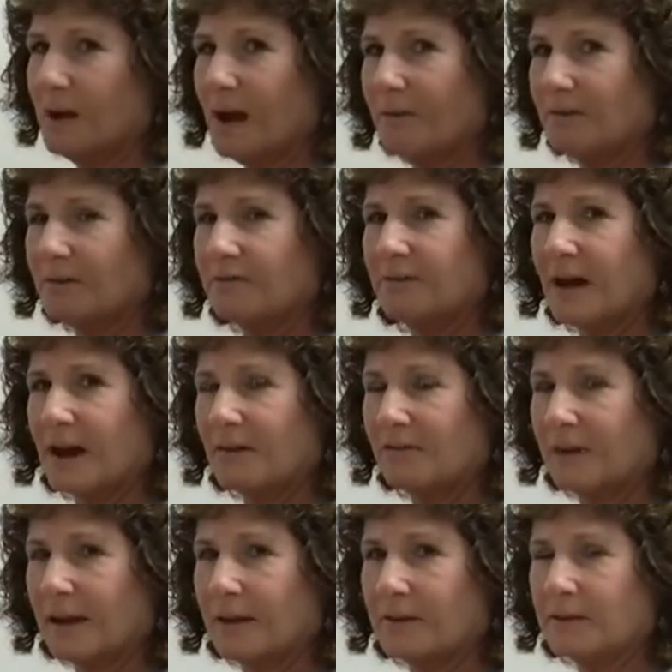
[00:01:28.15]
have a five
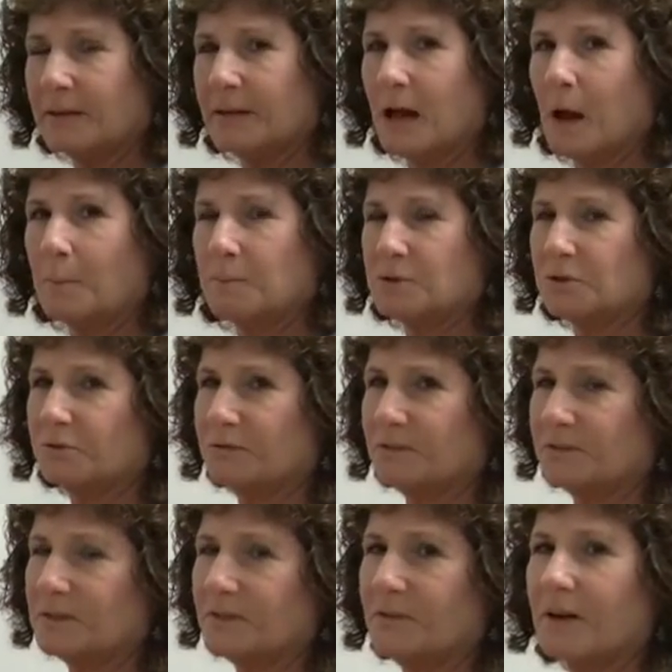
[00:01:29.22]
gallon, up to
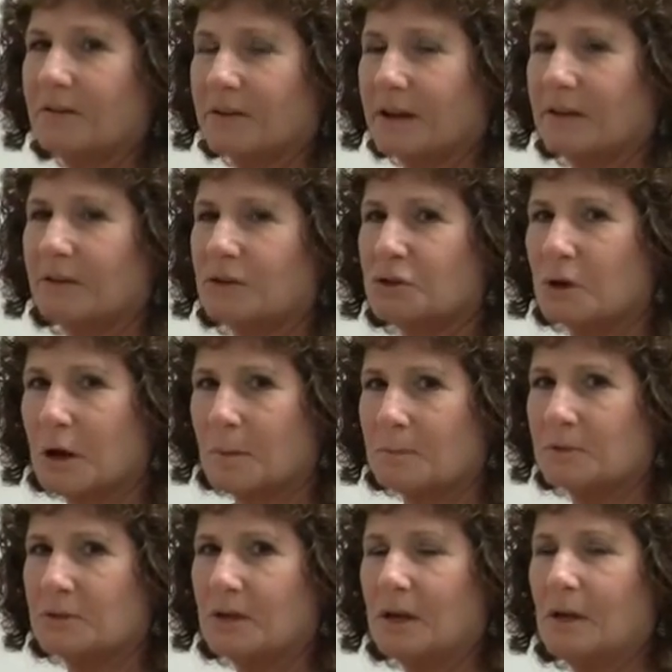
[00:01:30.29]
55 gallon
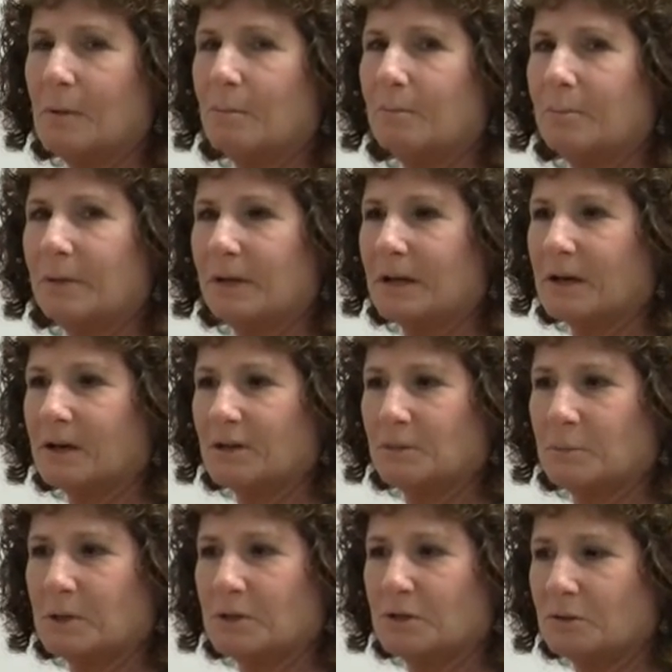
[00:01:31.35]
drums because
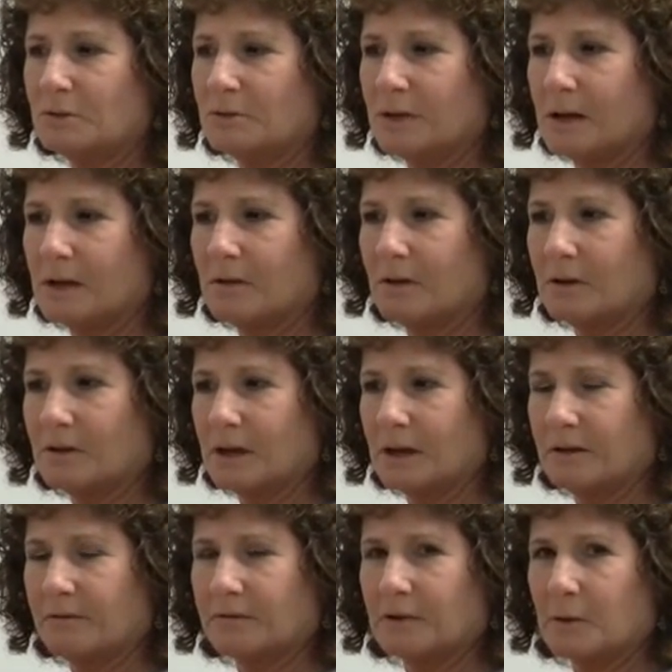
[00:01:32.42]
we do sell a
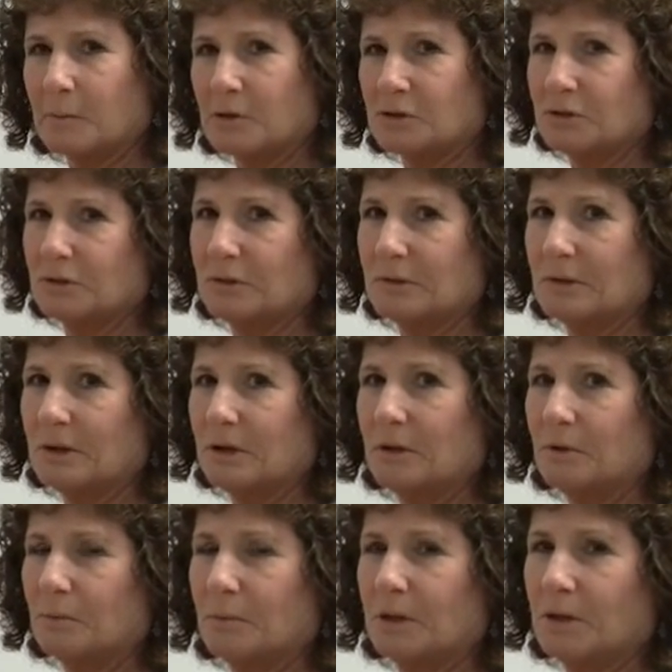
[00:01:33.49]
lot of commercial
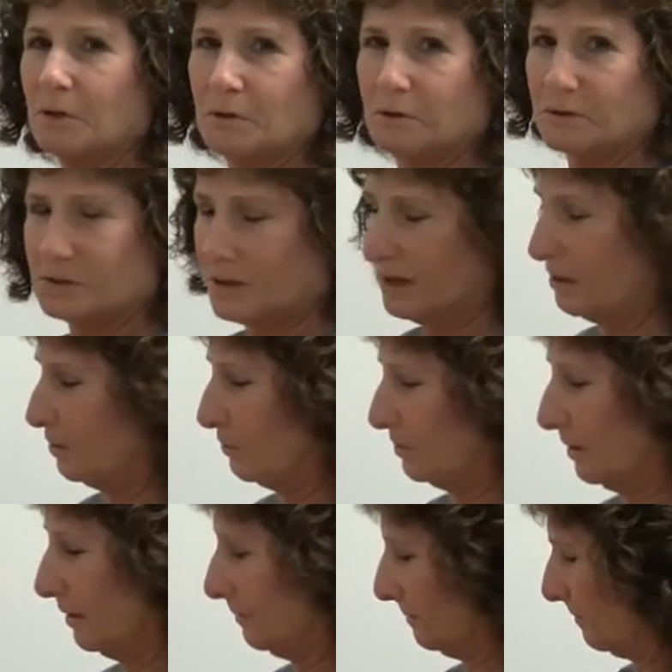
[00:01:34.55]
reloaders that use
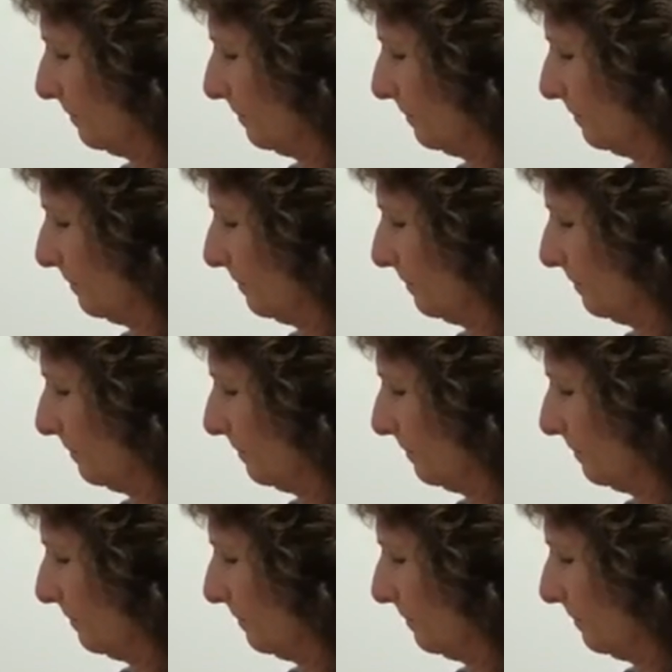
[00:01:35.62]
it.